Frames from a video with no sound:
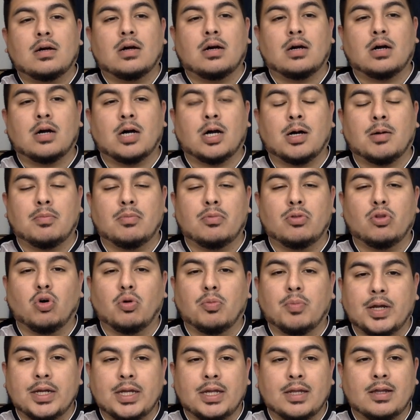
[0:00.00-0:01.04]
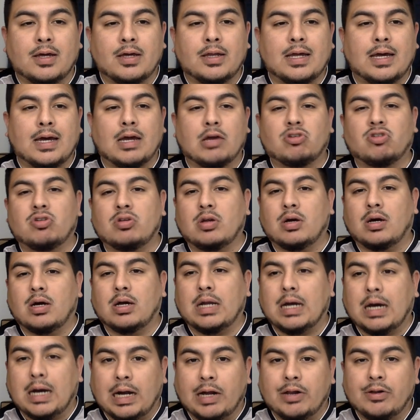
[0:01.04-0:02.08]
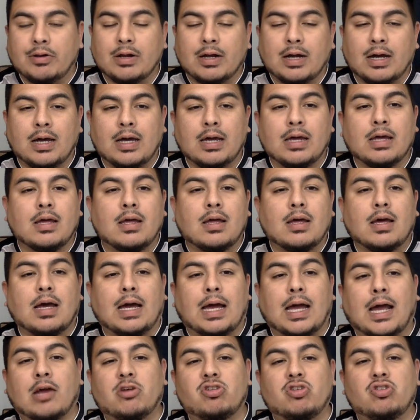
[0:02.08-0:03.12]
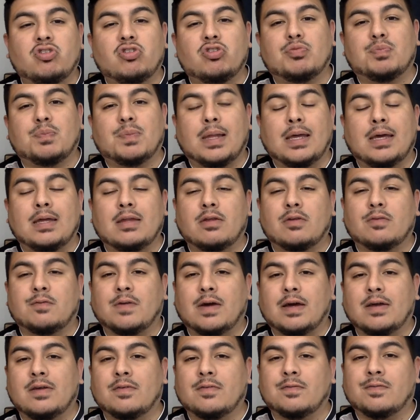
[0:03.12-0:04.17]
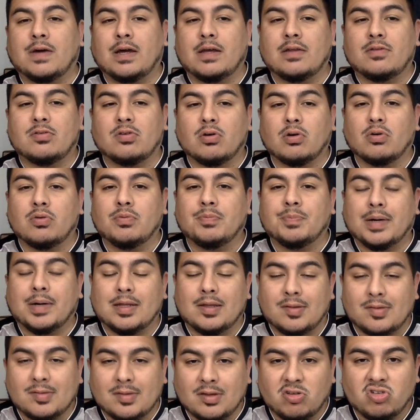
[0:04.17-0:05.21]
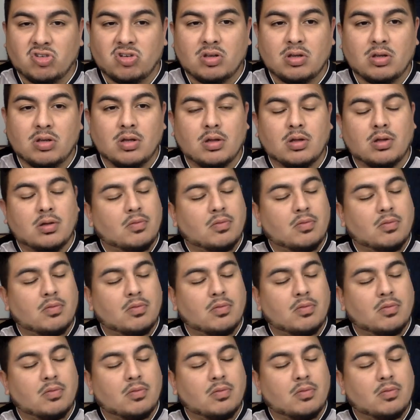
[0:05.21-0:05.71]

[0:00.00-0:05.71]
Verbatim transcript: No money line action on either guy. I actually just played this fight to go by decision.